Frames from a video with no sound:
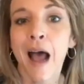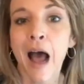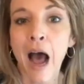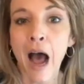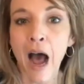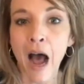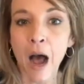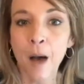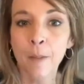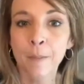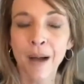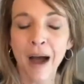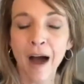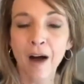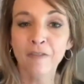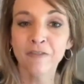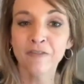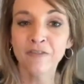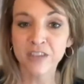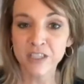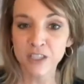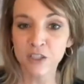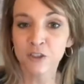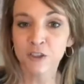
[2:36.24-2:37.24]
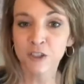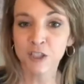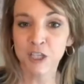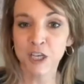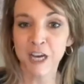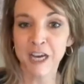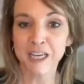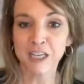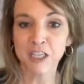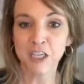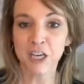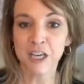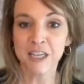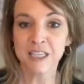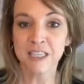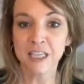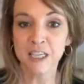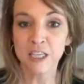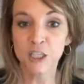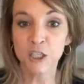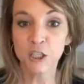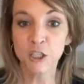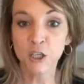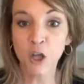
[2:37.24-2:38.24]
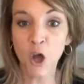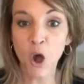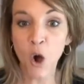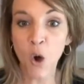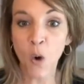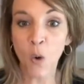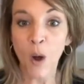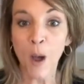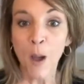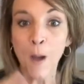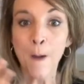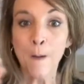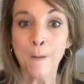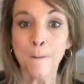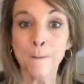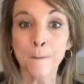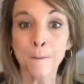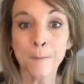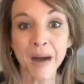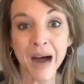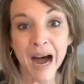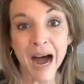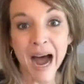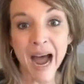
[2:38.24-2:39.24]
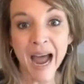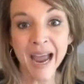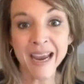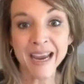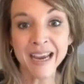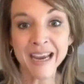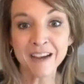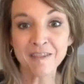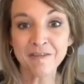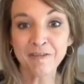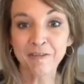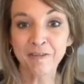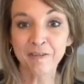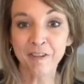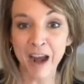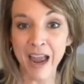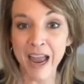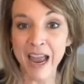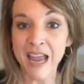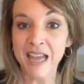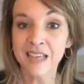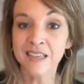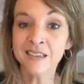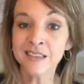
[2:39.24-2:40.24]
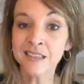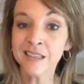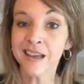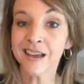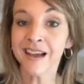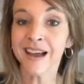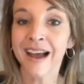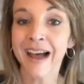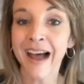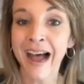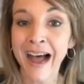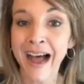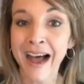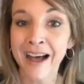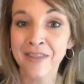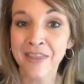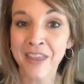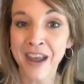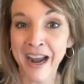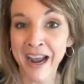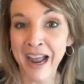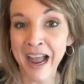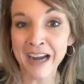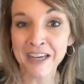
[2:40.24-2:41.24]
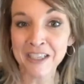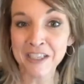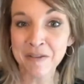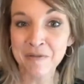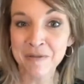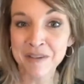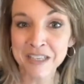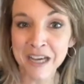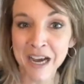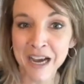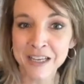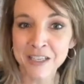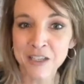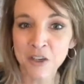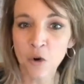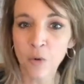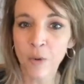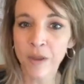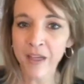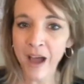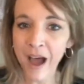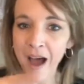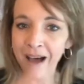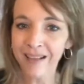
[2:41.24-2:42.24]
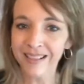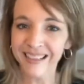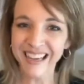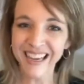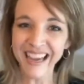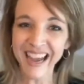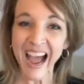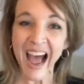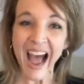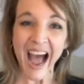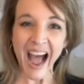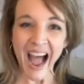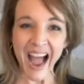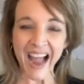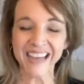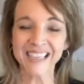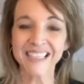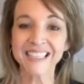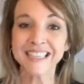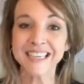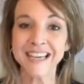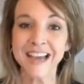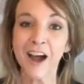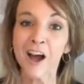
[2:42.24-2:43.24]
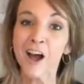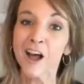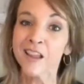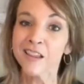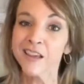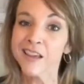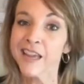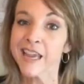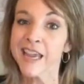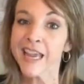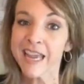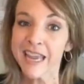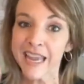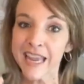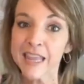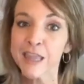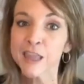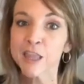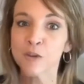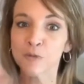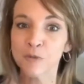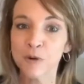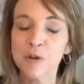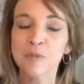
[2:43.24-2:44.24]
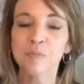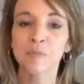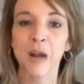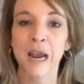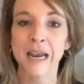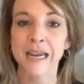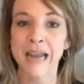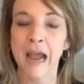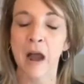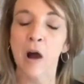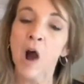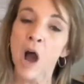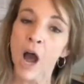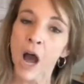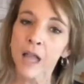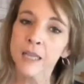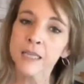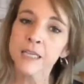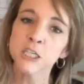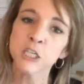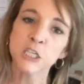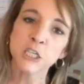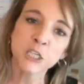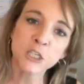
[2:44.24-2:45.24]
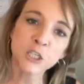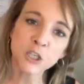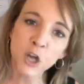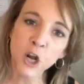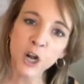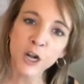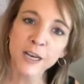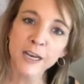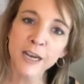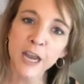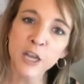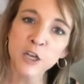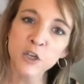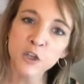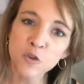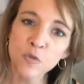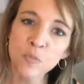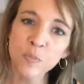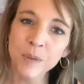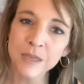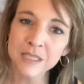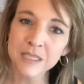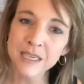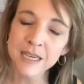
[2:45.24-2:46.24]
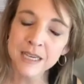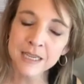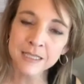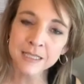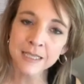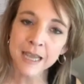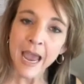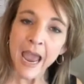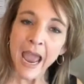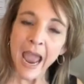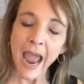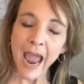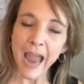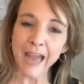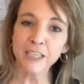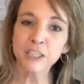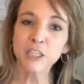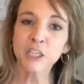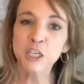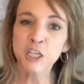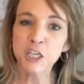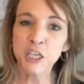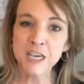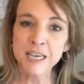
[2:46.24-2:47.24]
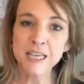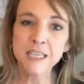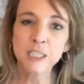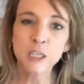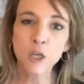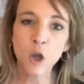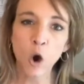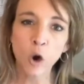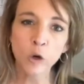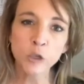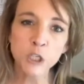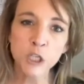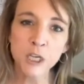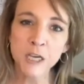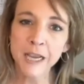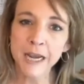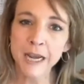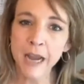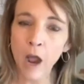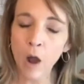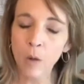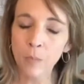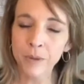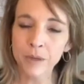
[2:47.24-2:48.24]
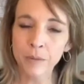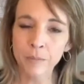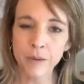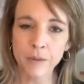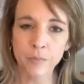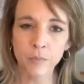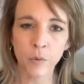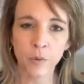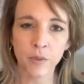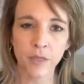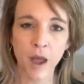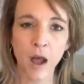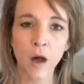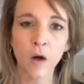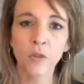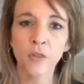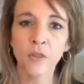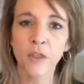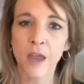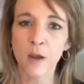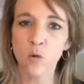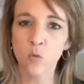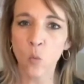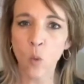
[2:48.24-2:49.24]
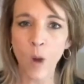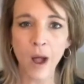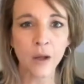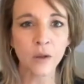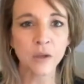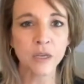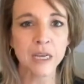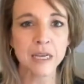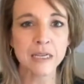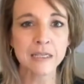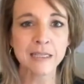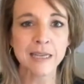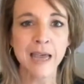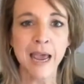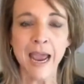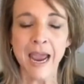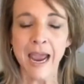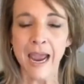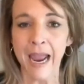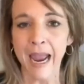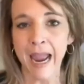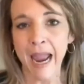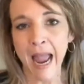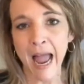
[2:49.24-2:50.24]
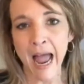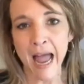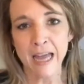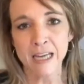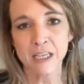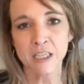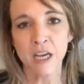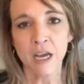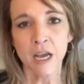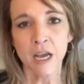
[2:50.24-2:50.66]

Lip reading: about physical changes. So my friend that I actually went to high school with, Holly, I see Holly in the room right now. Holly just started a new business, and she's coaching and helping people with health and wellness and